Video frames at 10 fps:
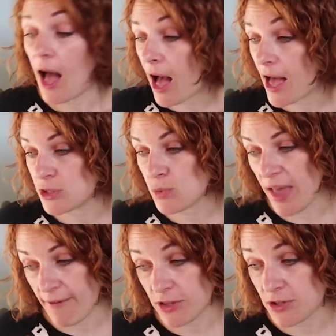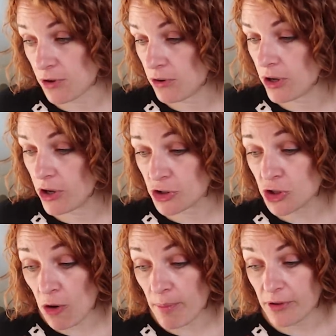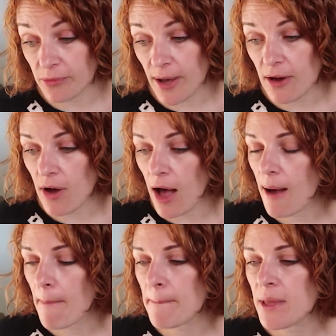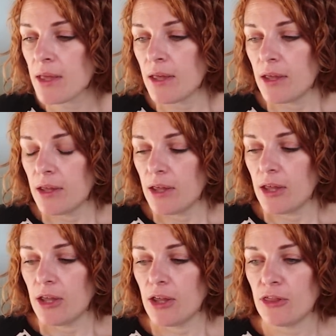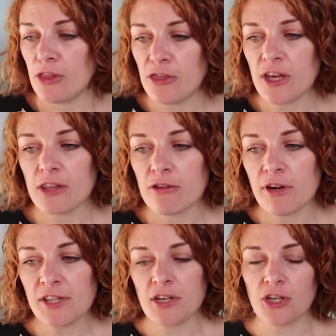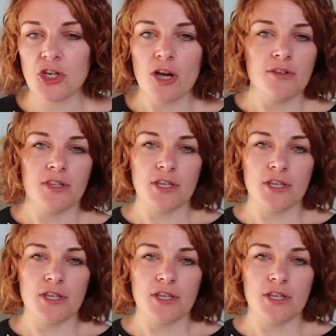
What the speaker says: And we have this on our shop as well. The reason that I chose